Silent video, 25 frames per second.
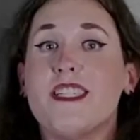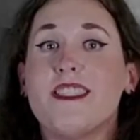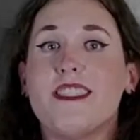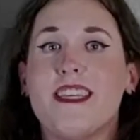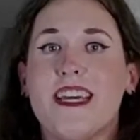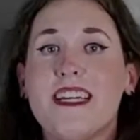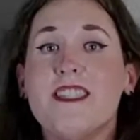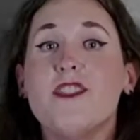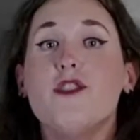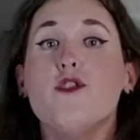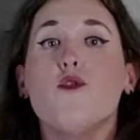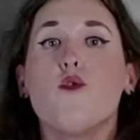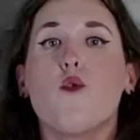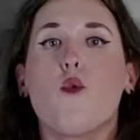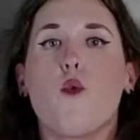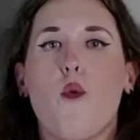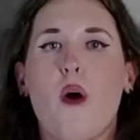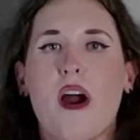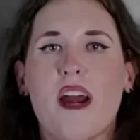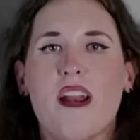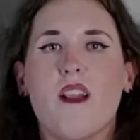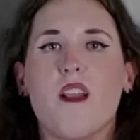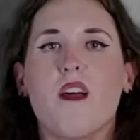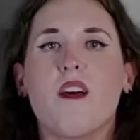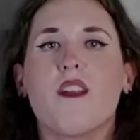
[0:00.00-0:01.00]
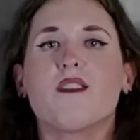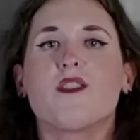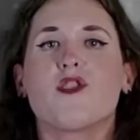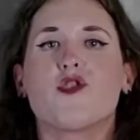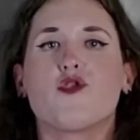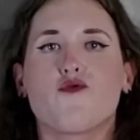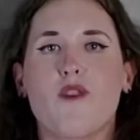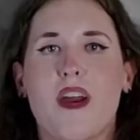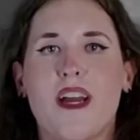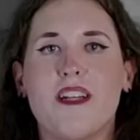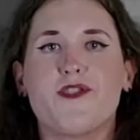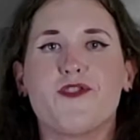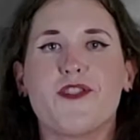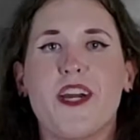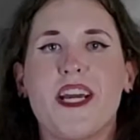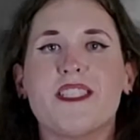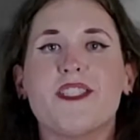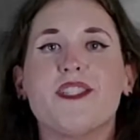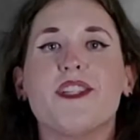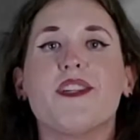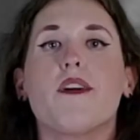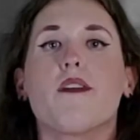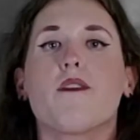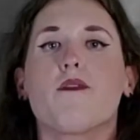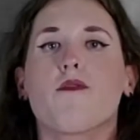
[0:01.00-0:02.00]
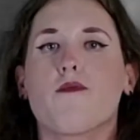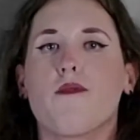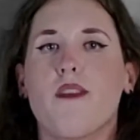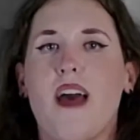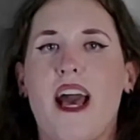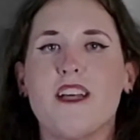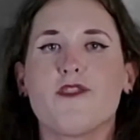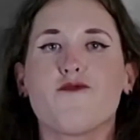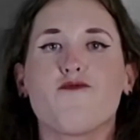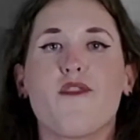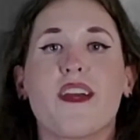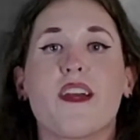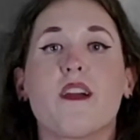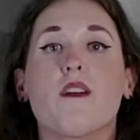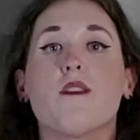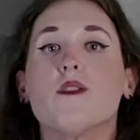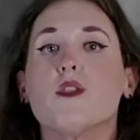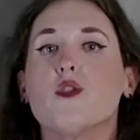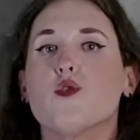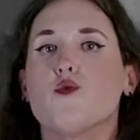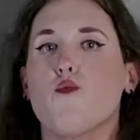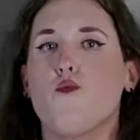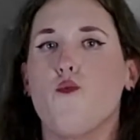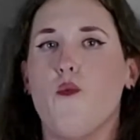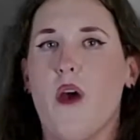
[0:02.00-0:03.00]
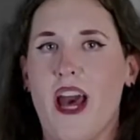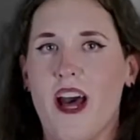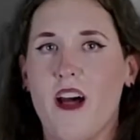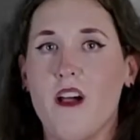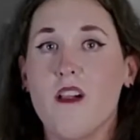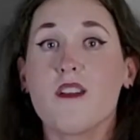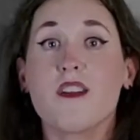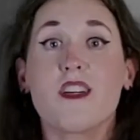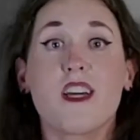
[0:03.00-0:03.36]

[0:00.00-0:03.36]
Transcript: did do quite a lot of trend chasing on her last record as well,